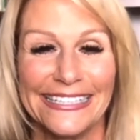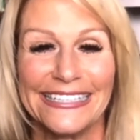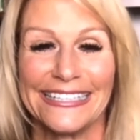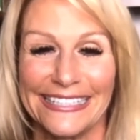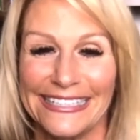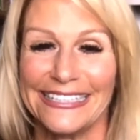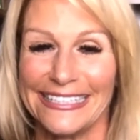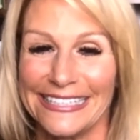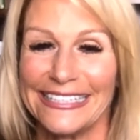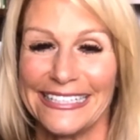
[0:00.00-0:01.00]

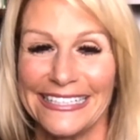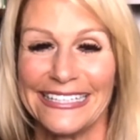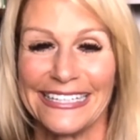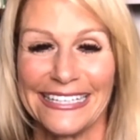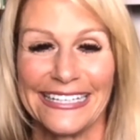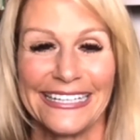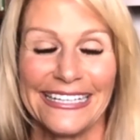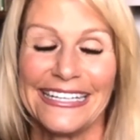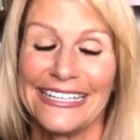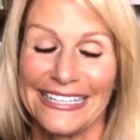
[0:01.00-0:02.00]

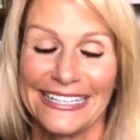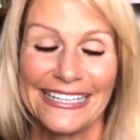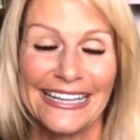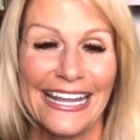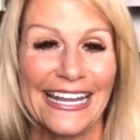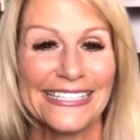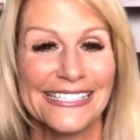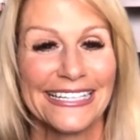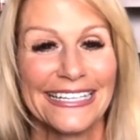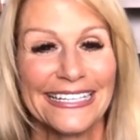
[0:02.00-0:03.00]

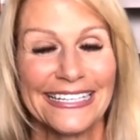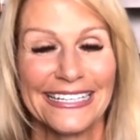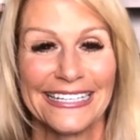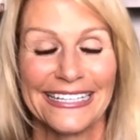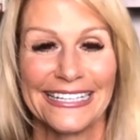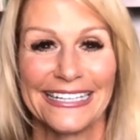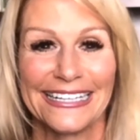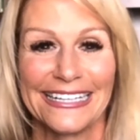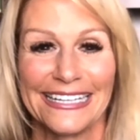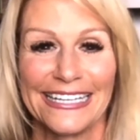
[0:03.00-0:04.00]

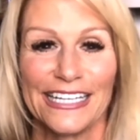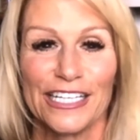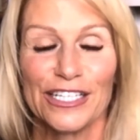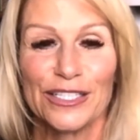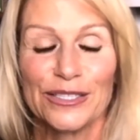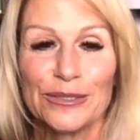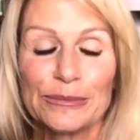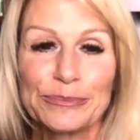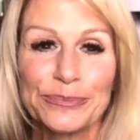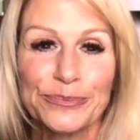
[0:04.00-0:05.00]

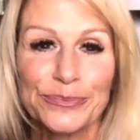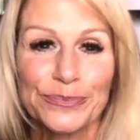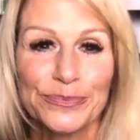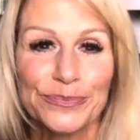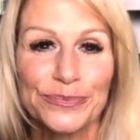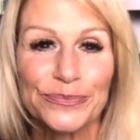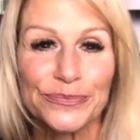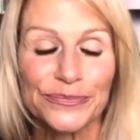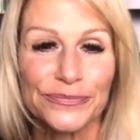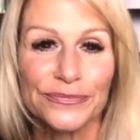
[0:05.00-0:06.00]

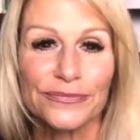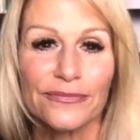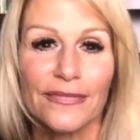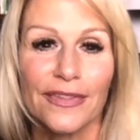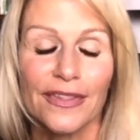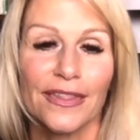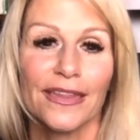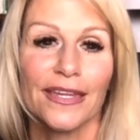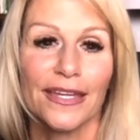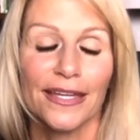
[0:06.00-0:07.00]

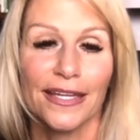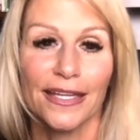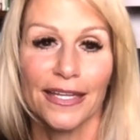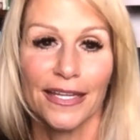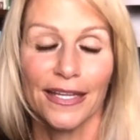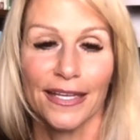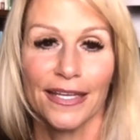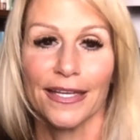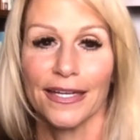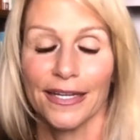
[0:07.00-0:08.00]
The person shown says nothing.